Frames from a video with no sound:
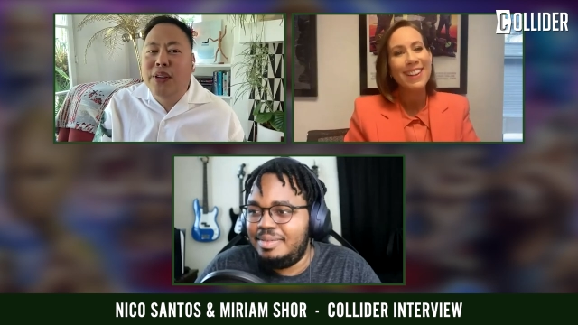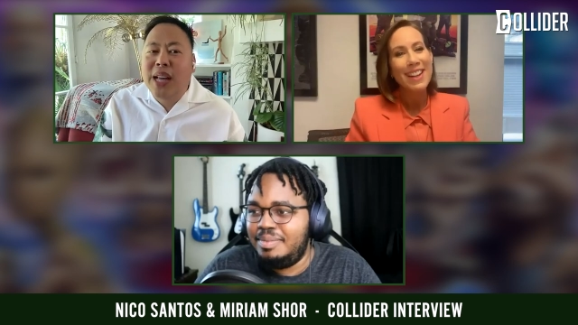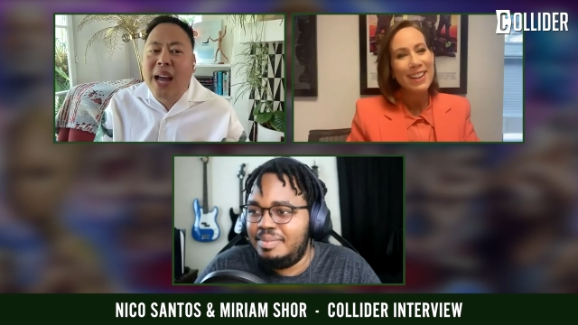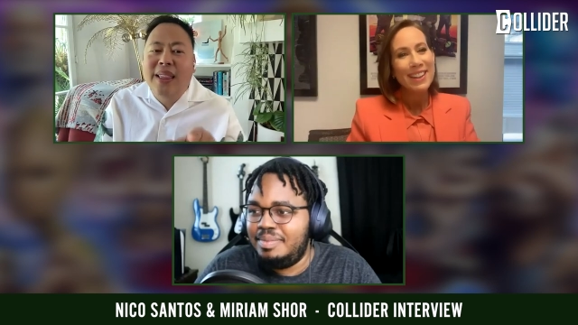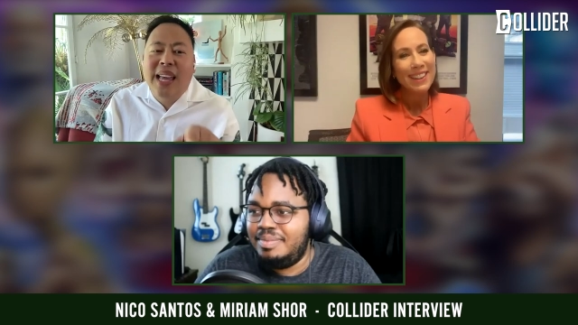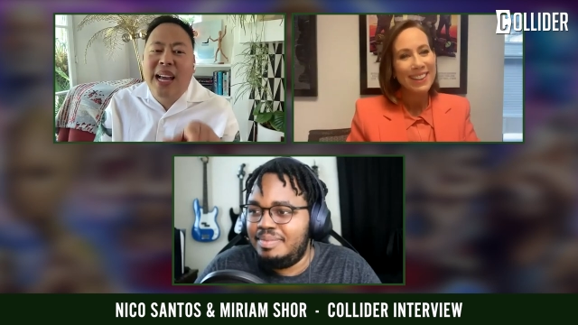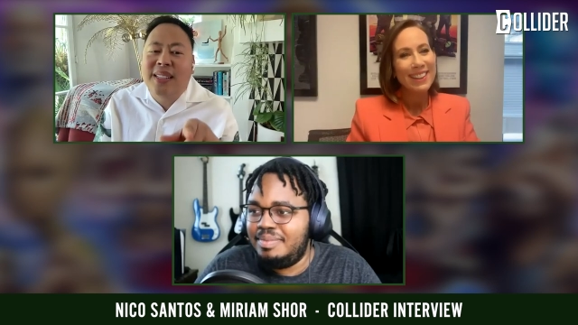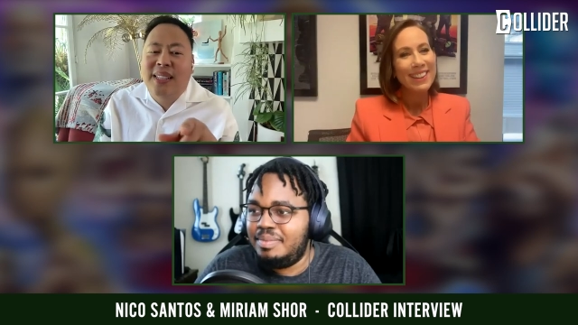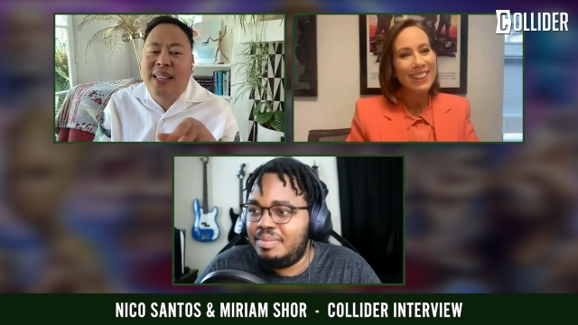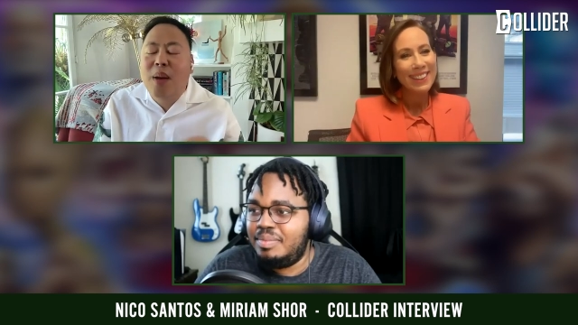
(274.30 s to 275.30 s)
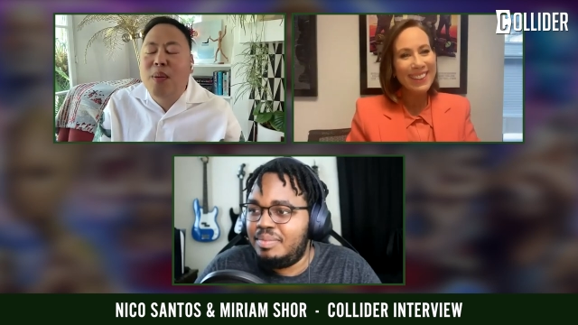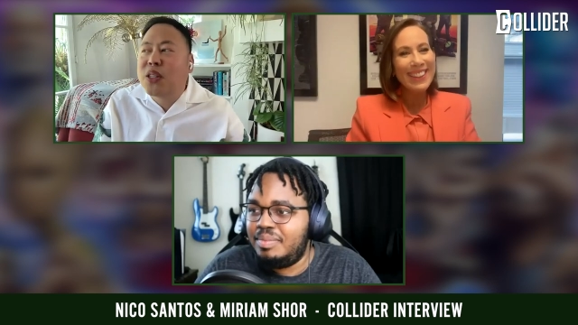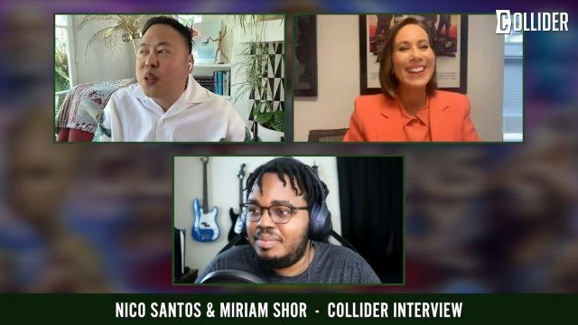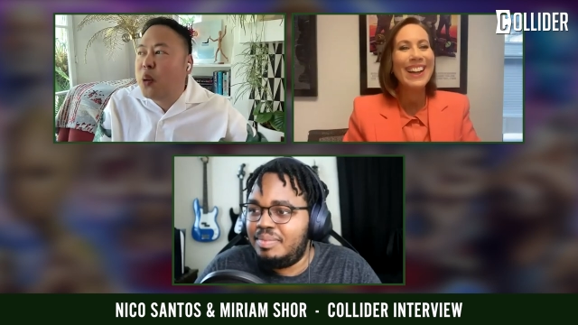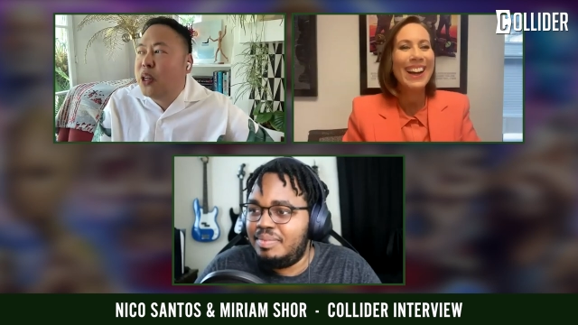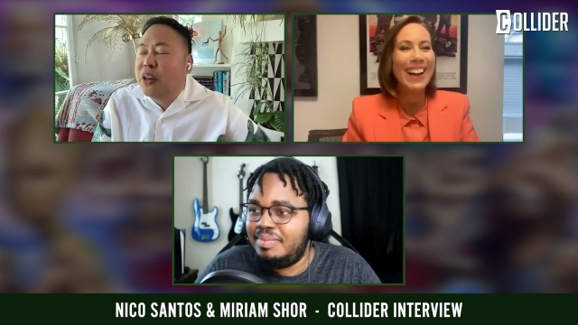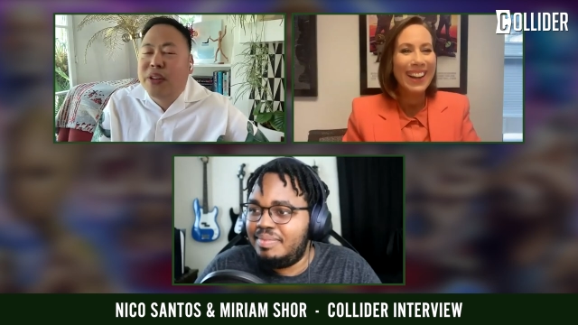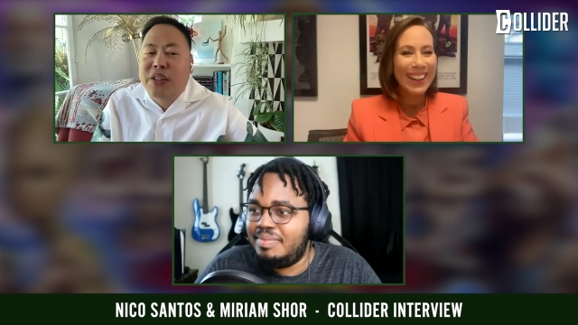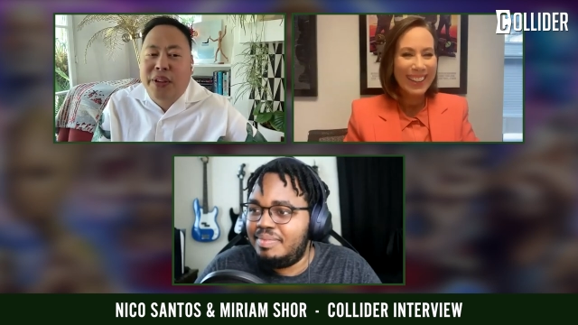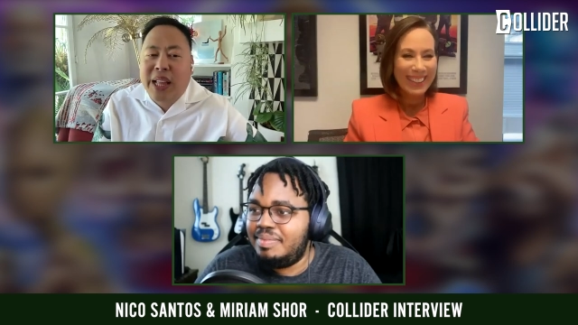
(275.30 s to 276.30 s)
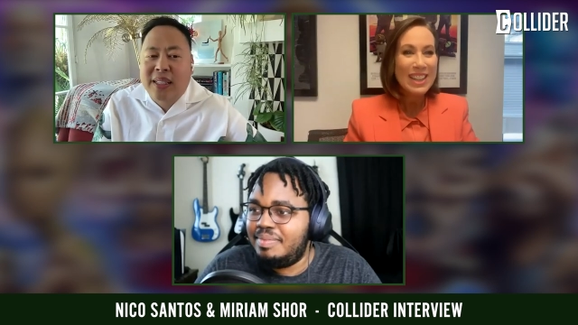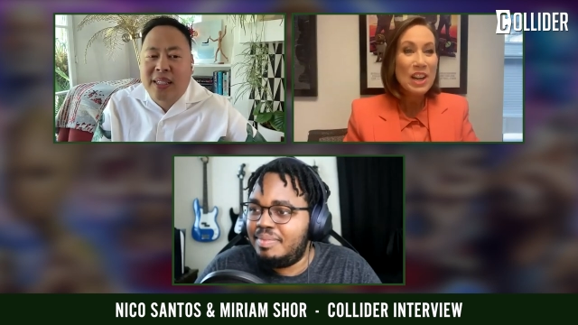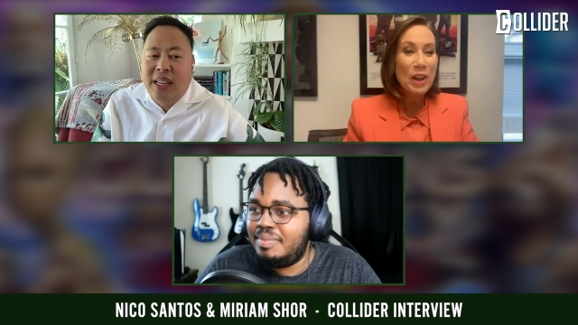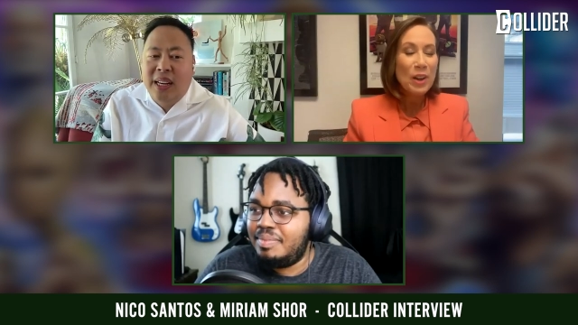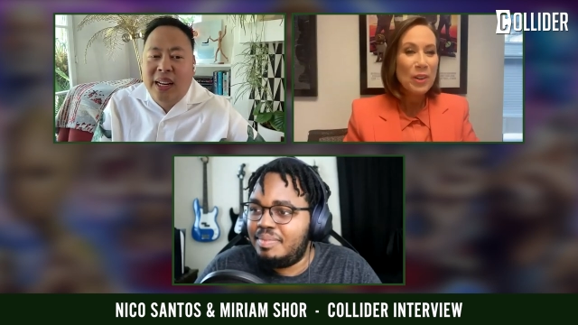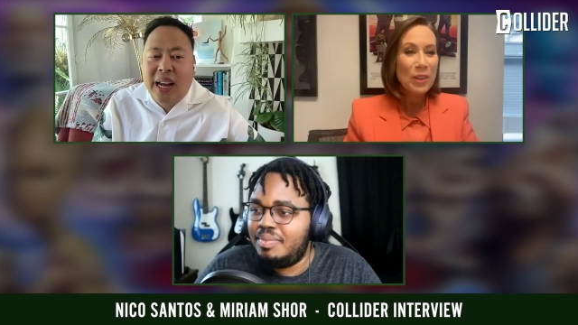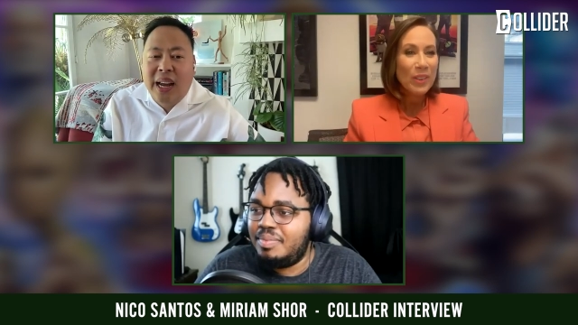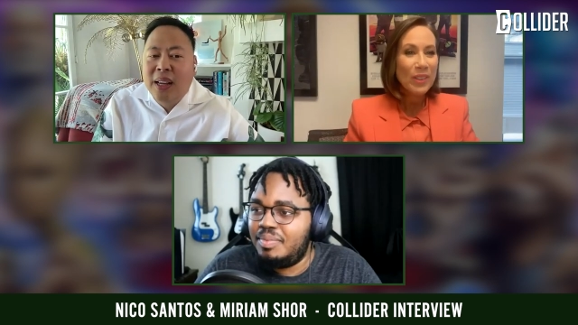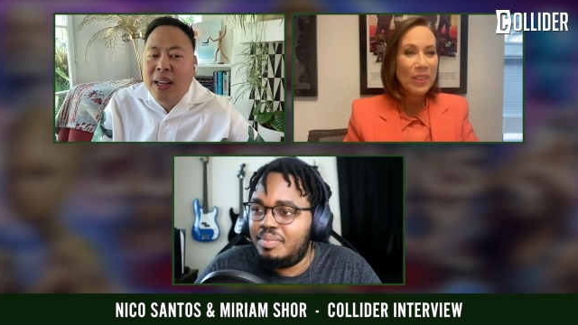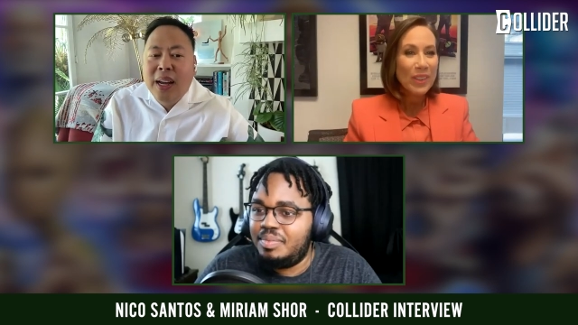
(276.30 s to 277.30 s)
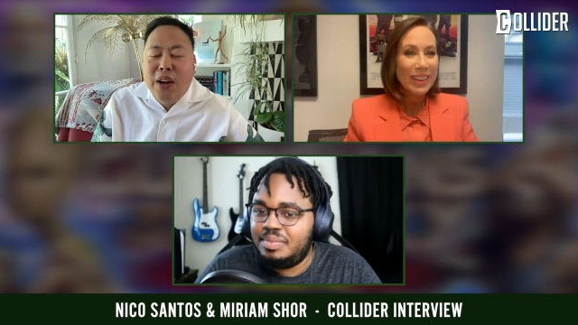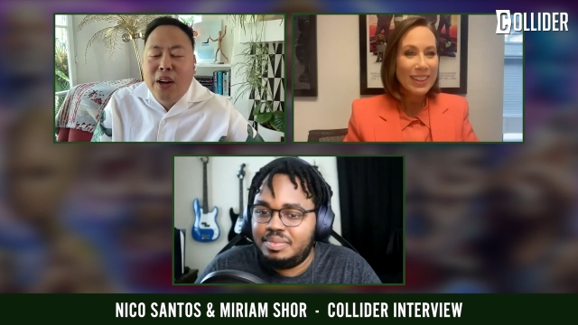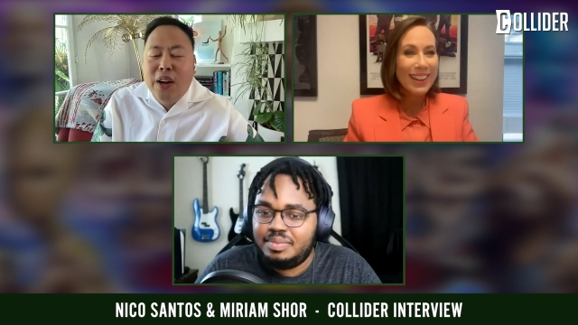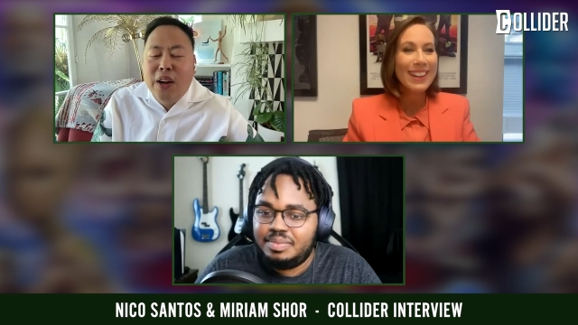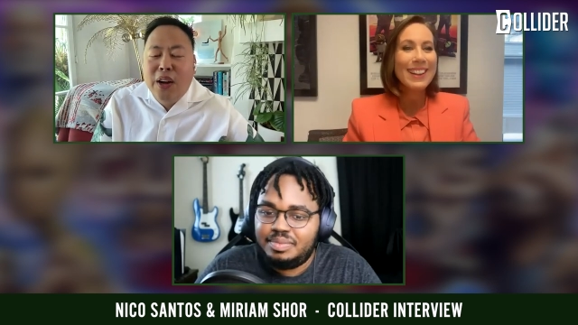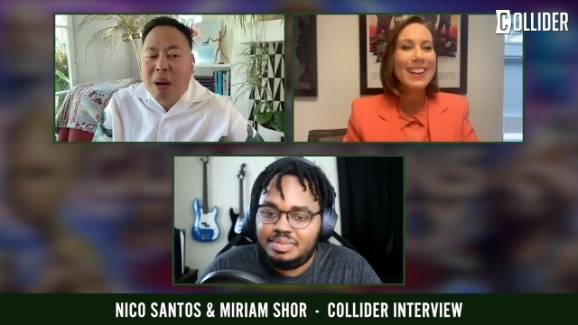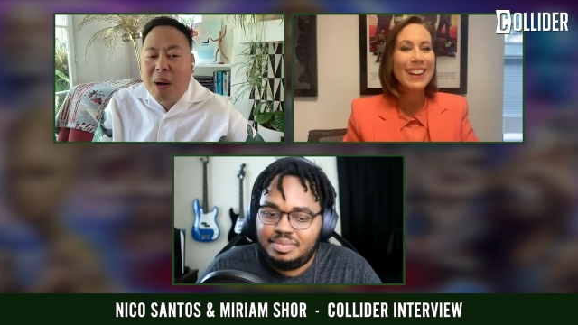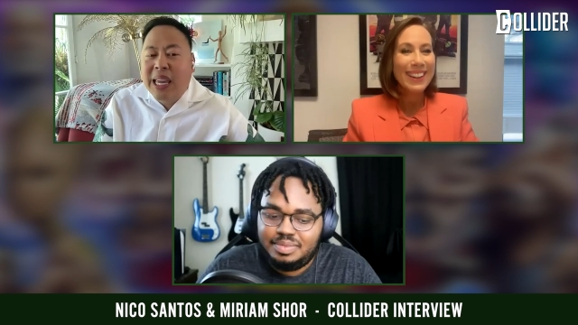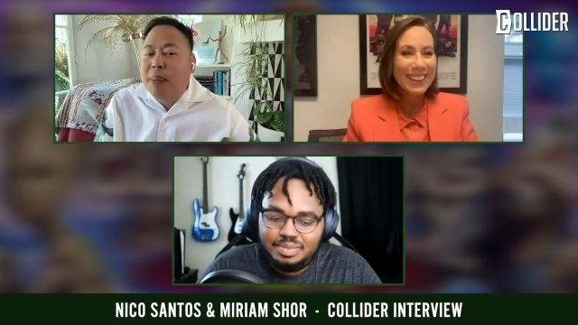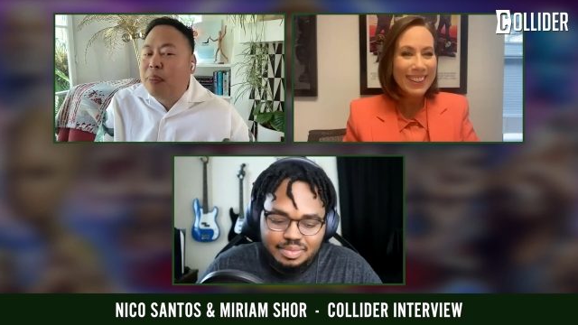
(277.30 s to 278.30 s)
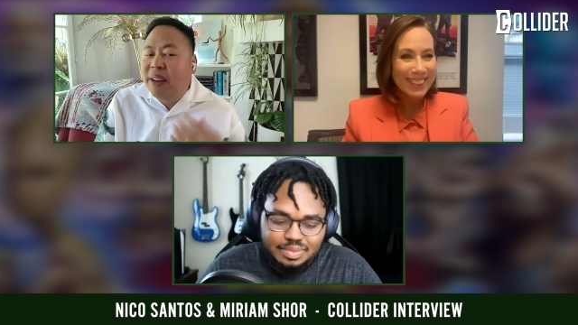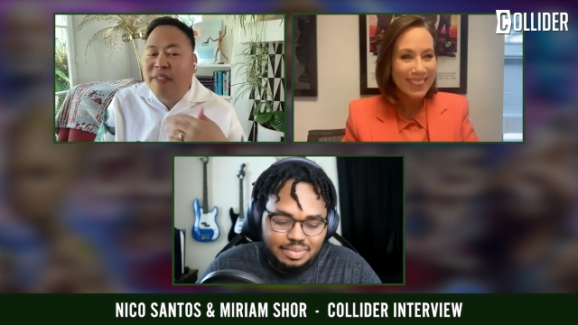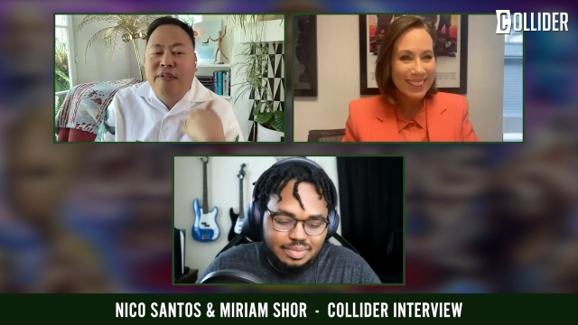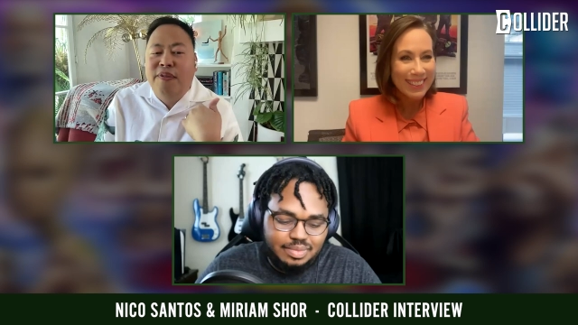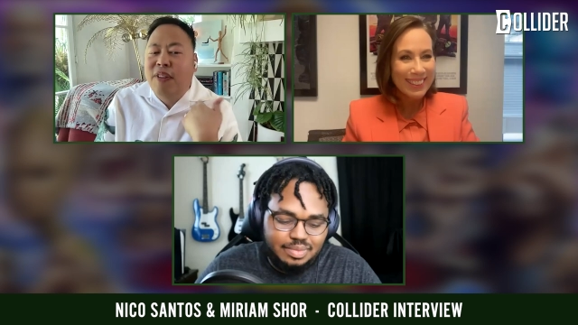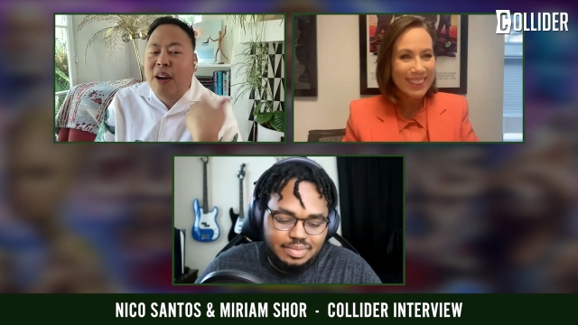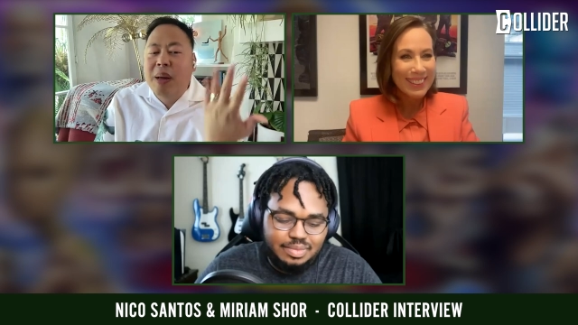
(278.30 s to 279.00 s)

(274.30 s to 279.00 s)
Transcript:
Speaker 1: I was so nervous. I, that scene, I was so nervous for that scene. I, I don't know if you remember. I